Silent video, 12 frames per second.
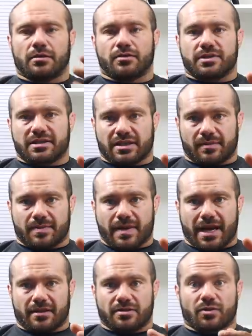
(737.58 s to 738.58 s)
Losing sleep's
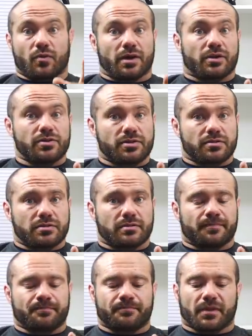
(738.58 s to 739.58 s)
bad. So what could you do?